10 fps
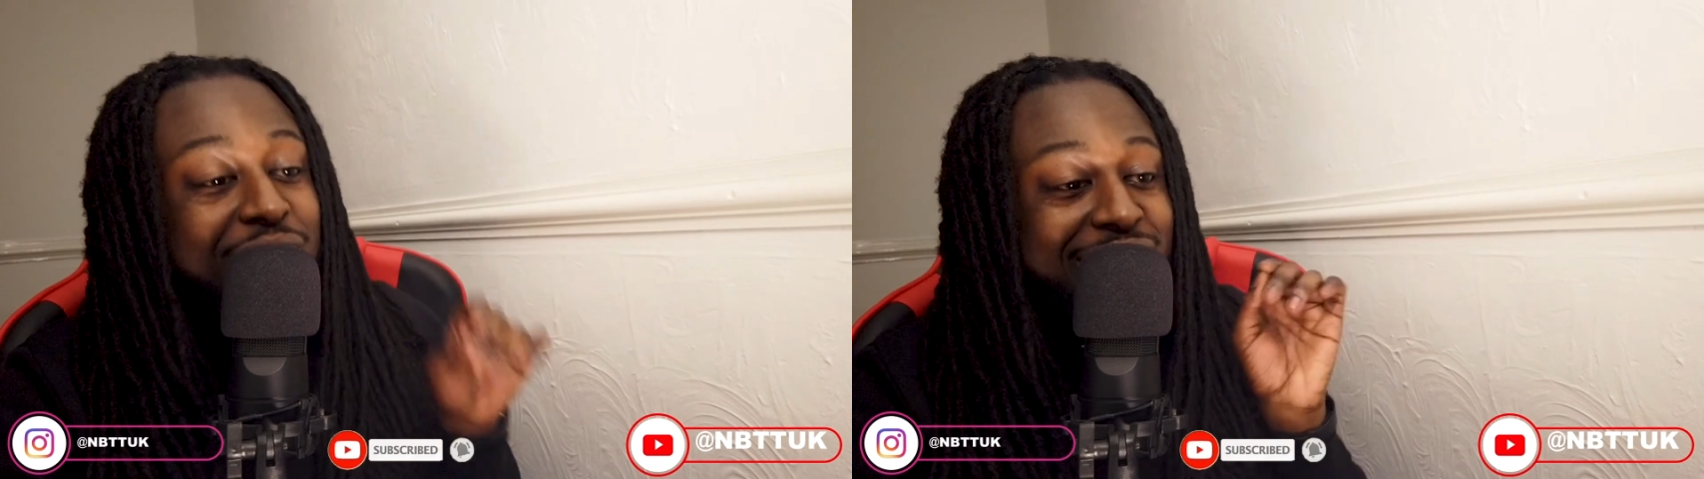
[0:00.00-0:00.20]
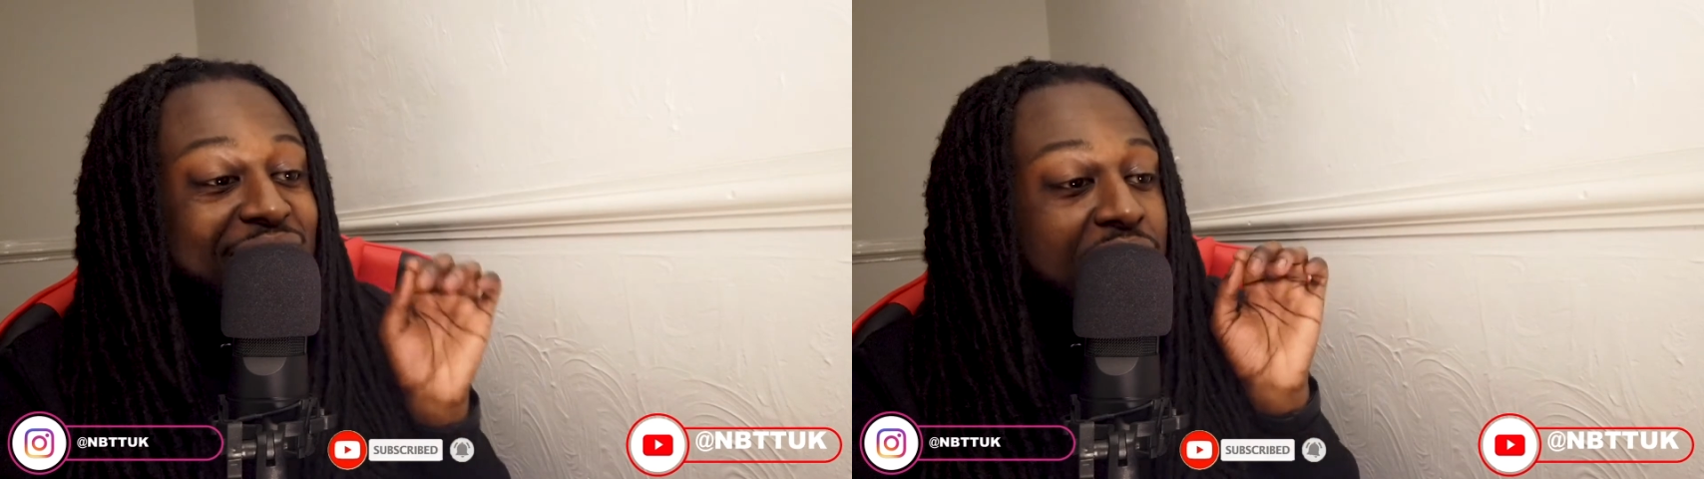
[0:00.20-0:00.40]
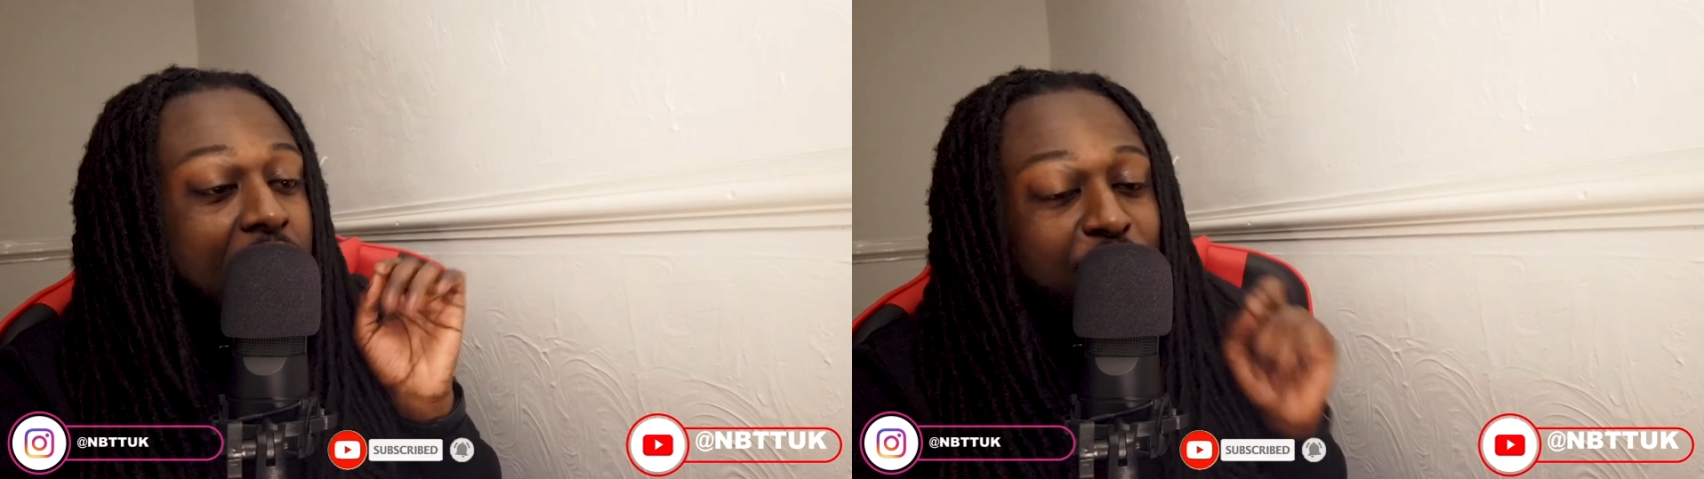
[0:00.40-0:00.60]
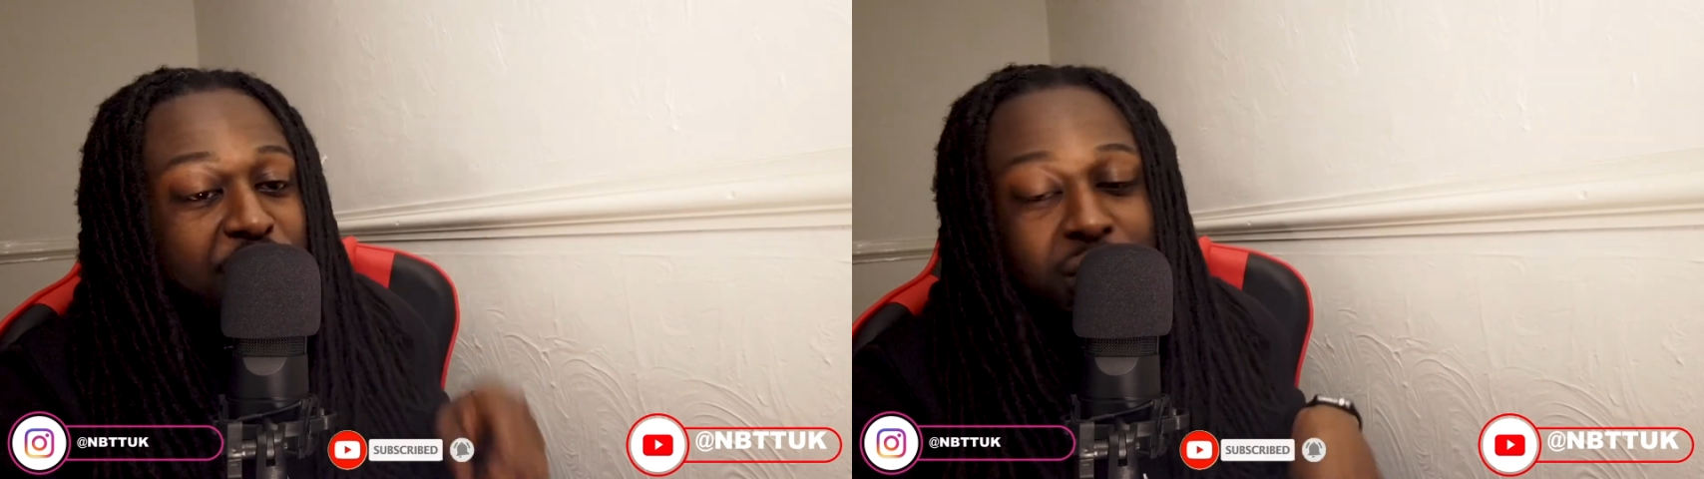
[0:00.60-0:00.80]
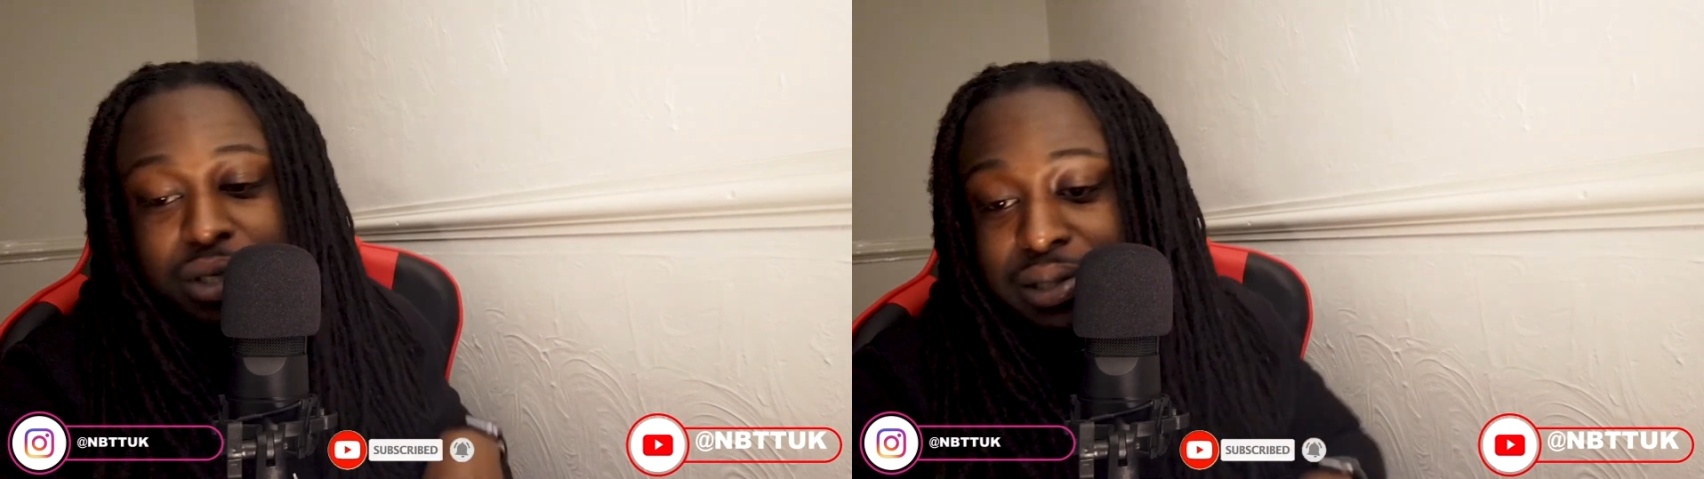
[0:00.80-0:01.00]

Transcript: what the devil comes for